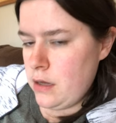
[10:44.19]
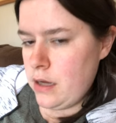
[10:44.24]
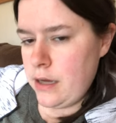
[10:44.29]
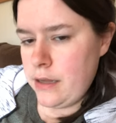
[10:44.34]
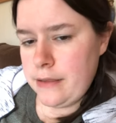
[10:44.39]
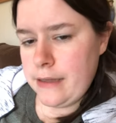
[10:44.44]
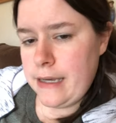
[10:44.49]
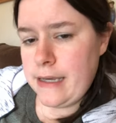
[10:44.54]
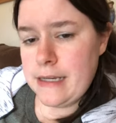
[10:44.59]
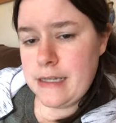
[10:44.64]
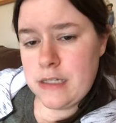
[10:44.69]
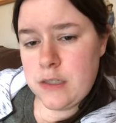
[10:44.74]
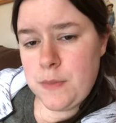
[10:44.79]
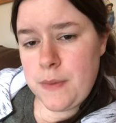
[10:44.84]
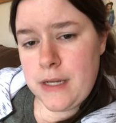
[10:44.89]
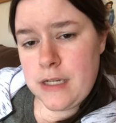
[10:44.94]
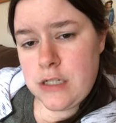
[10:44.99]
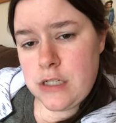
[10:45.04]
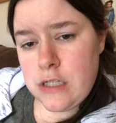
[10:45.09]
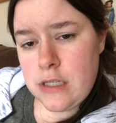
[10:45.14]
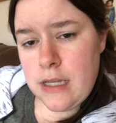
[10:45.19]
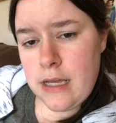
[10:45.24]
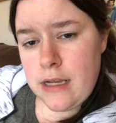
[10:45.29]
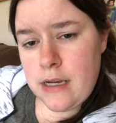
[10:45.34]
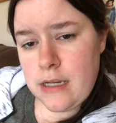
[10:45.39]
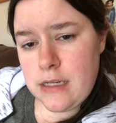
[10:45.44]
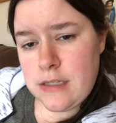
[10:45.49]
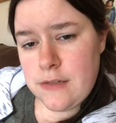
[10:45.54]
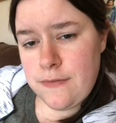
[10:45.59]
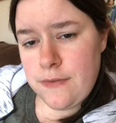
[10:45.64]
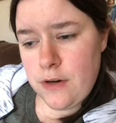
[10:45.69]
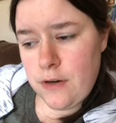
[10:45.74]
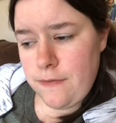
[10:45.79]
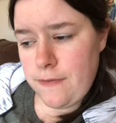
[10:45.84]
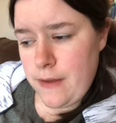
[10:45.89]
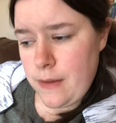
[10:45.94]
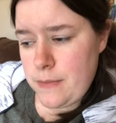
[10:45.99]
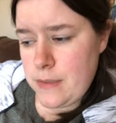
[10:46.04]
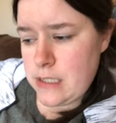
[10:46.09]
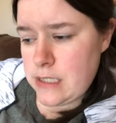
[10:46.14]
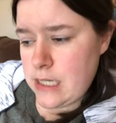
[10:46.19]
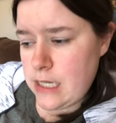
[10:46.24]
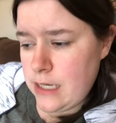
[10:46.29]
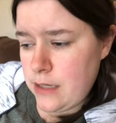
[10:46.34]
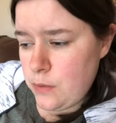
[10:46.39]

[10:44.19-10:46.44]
land expansion that isn't very famous.